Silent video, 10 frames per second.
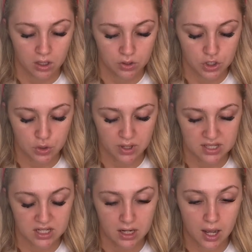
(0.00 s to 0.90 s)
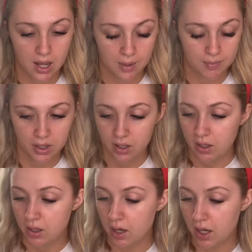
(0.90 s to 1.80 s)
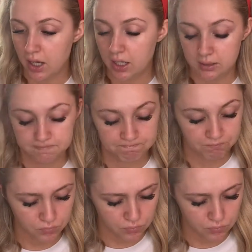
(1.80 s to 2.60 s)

You just twist it up. And